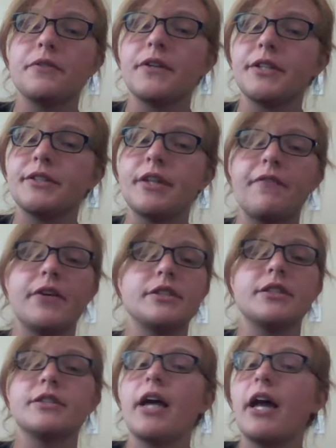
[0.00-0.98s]
prefix,
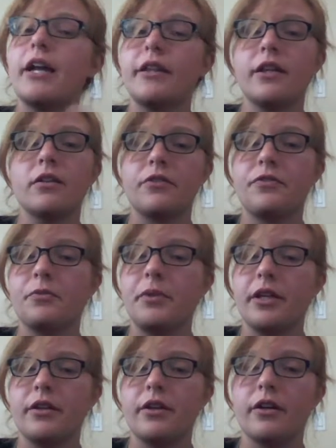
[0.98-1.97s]
suffix? Does anything look
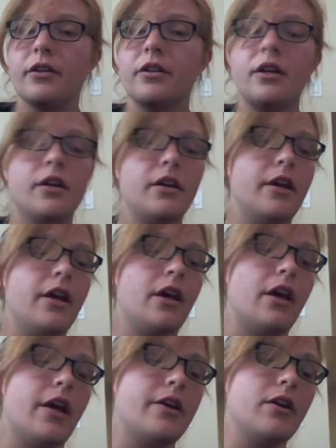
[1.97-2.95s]
familiar?
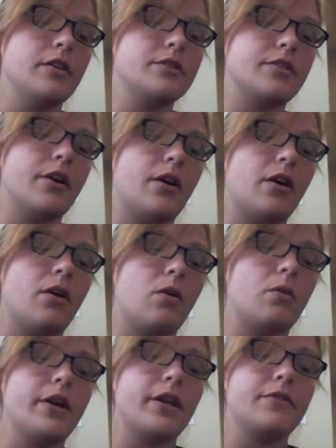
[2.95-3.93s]
And
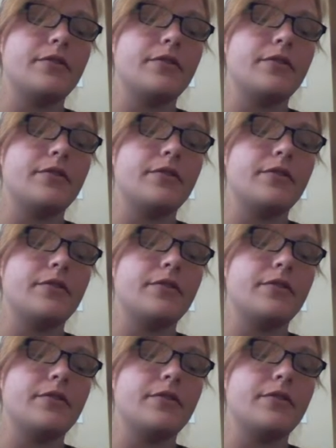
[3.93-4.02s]
also,